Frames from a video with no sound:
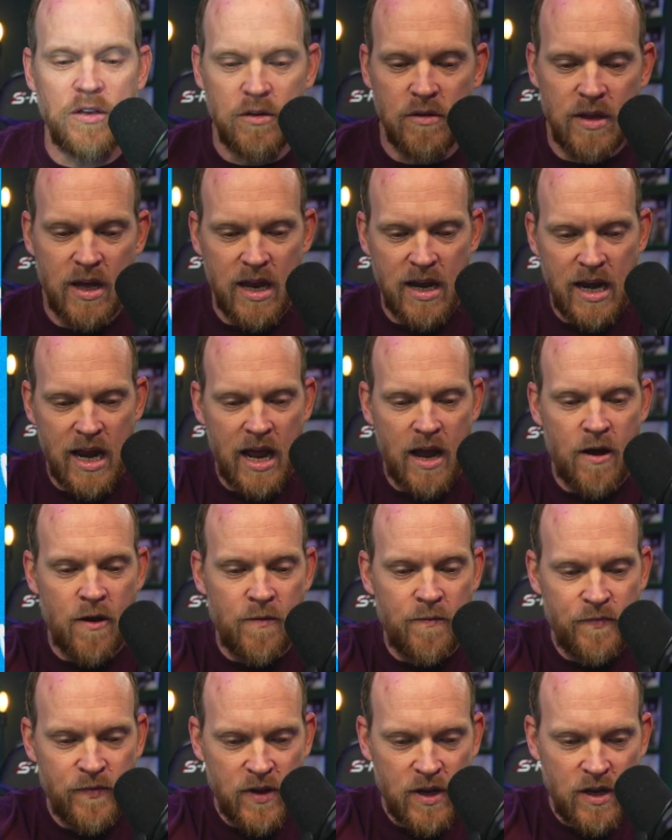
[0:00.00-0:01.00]
that now,
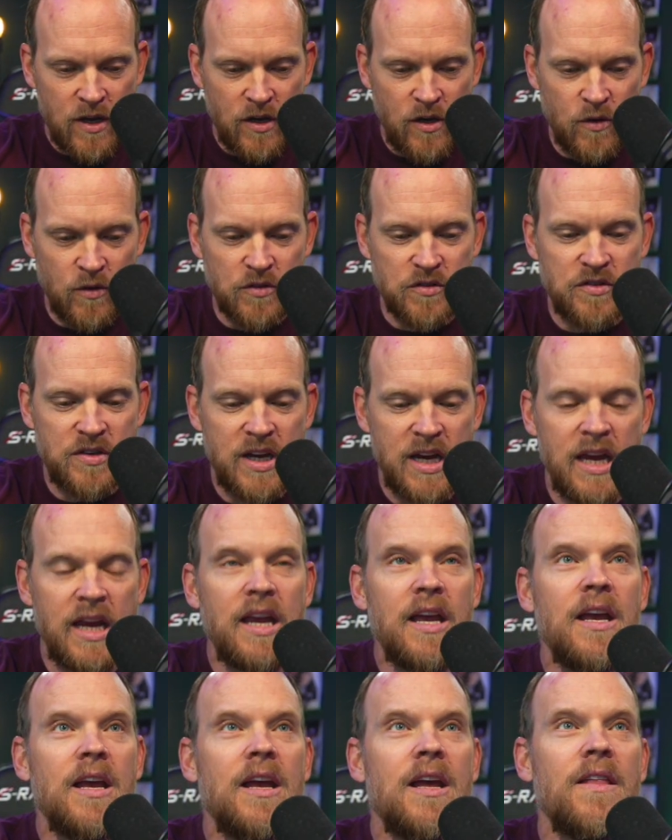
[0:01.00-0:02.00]
you'll
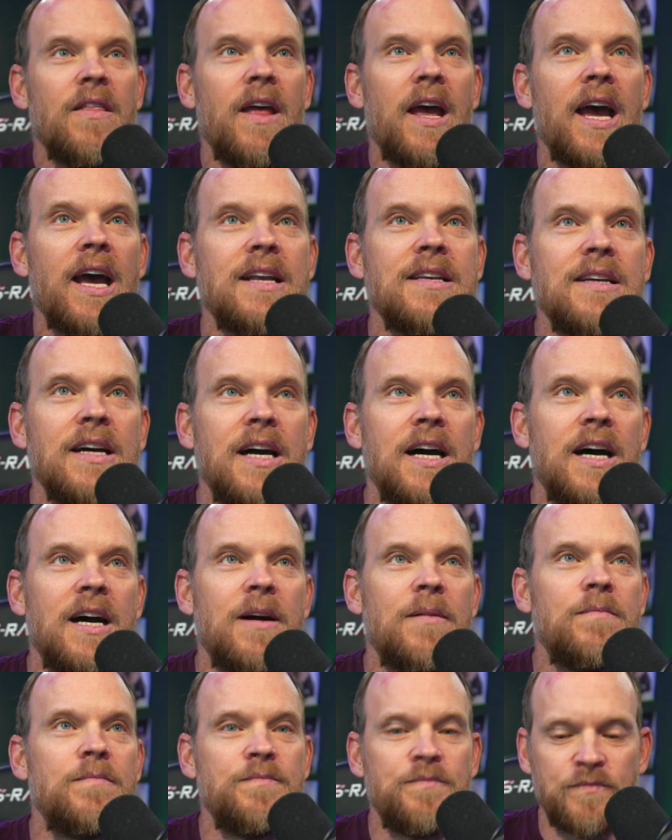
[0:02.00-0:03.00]
see that
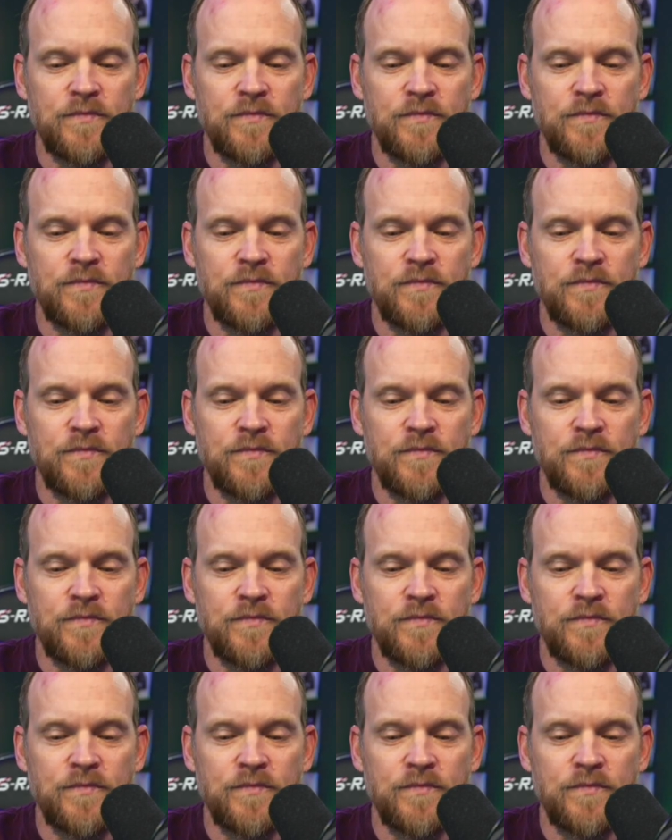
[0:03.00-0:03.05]
that